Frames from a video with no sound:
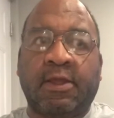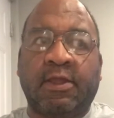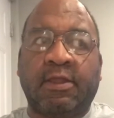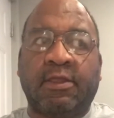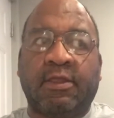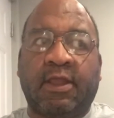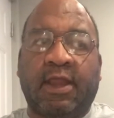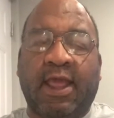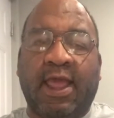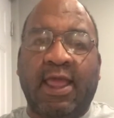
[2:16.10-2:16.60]

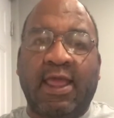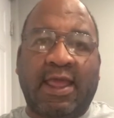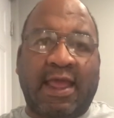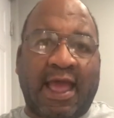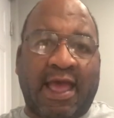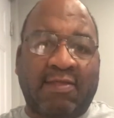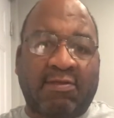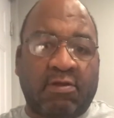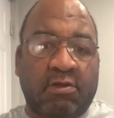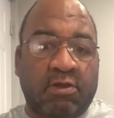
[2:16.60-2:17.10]
Today you
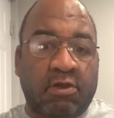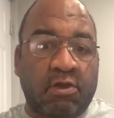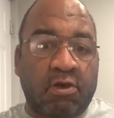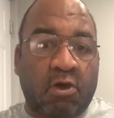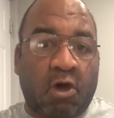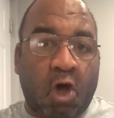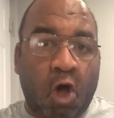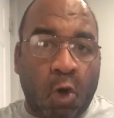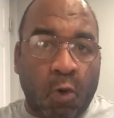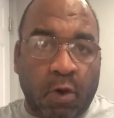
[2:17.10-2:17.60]
guys can do your
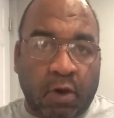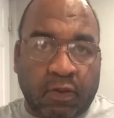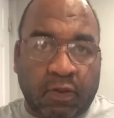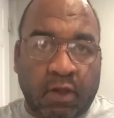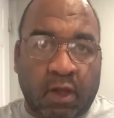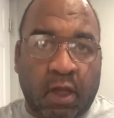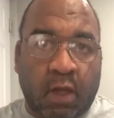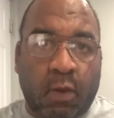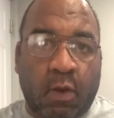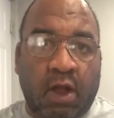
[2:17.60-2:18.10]
homework
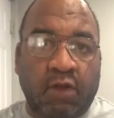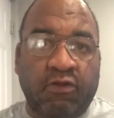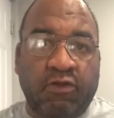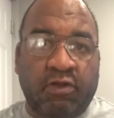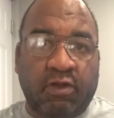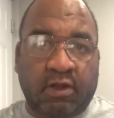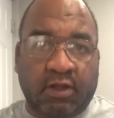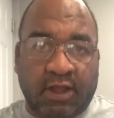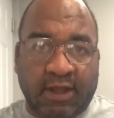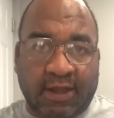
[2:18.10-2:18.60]
though, I want you
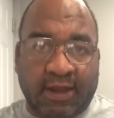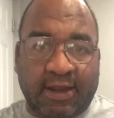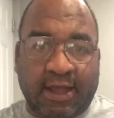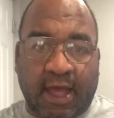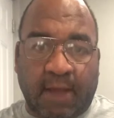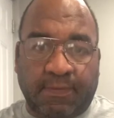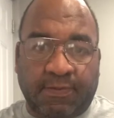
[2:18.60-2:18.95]
to look it up.